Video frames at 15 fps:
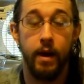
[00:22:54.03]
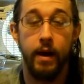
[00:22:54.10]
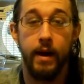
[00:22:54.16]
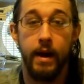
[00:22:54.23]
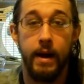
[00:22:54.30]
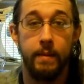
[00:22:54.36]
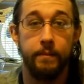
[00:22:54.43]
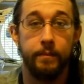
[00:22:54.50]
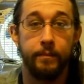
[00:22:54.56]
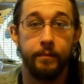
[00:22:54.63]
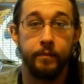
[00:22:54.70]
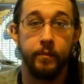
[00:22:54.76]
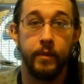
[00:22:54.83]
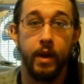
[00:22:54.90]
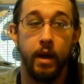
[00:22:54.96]

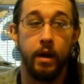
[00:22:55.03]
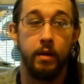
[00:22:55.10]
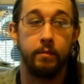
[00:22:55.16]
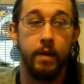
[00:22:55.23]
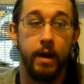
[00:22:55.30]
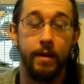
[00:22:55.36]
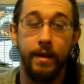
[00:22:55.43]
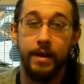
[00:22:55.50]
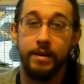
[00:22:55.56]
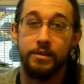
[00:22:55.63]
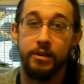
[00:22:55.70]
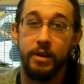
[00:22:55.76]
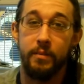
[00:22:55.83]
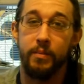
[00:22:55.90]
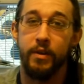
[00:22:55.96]
I'm
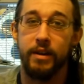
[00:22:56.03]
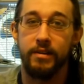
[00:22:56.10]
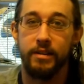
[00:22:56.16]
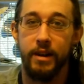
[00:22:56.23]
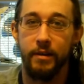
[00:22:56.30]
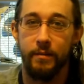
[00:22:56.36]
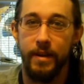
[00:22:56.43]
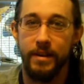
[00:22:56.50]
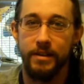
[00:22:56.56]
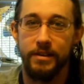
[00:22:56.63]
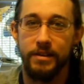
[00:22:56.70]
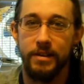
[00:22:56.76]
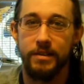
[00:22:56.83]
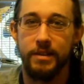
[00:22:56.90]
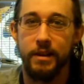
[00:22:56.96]
actually impressed that I've
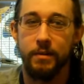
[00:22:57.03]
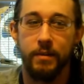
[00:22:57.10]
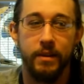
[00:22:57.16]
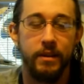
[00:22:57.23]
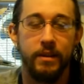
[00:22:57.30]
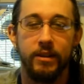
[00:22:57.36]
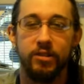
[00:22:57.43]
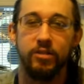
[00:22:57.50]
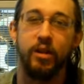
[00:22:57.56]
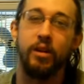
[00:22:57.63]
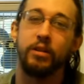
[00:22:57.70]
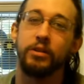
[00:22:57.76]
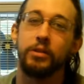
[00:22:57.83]
managed to stick with it this long.